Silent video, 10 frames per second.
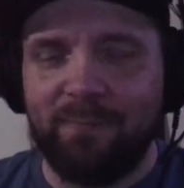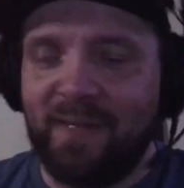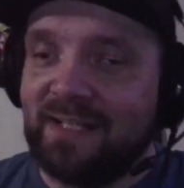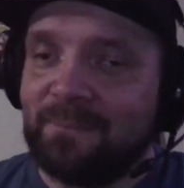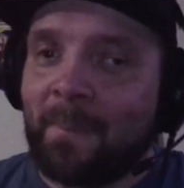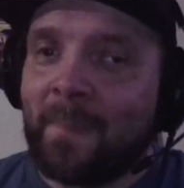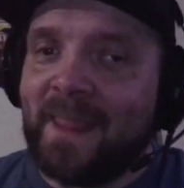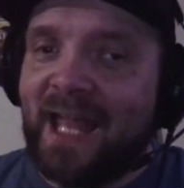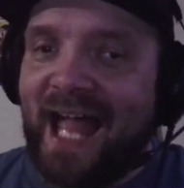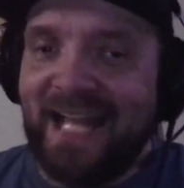But
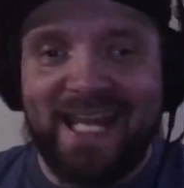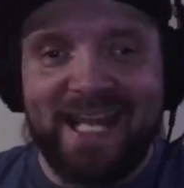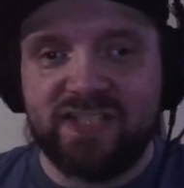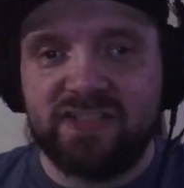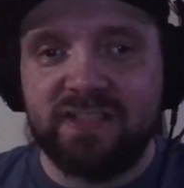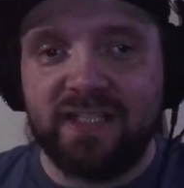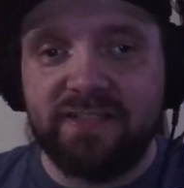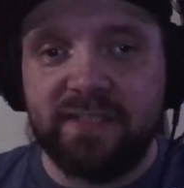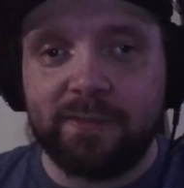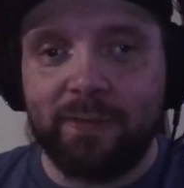I can't
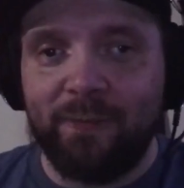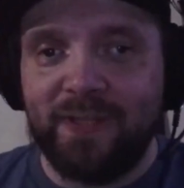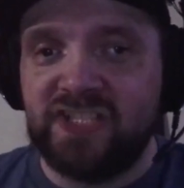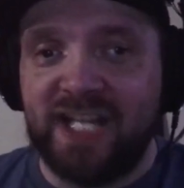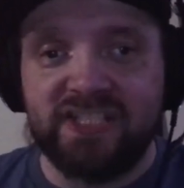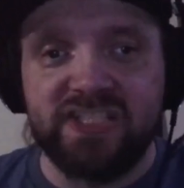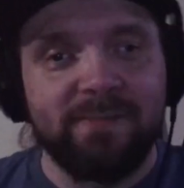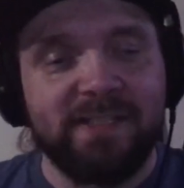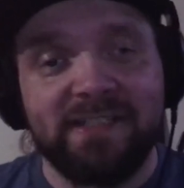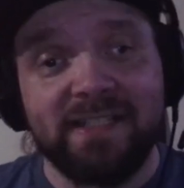disagree with
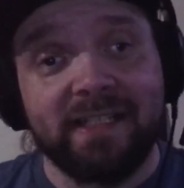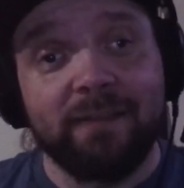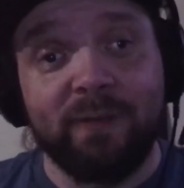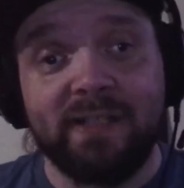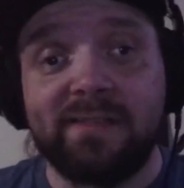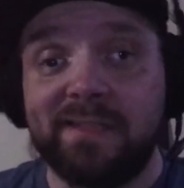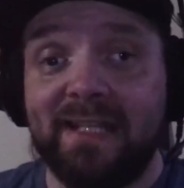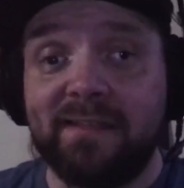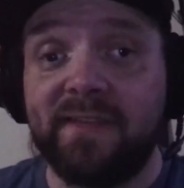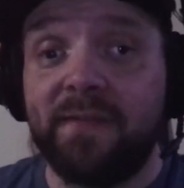ChatGPT when it
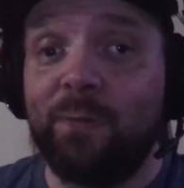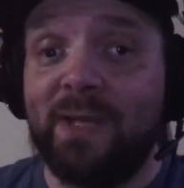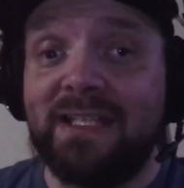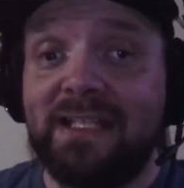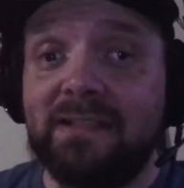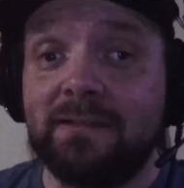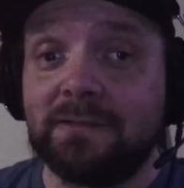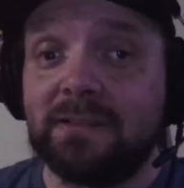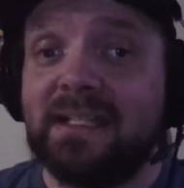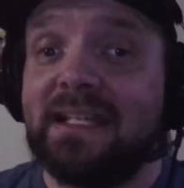says that the Winged Eagle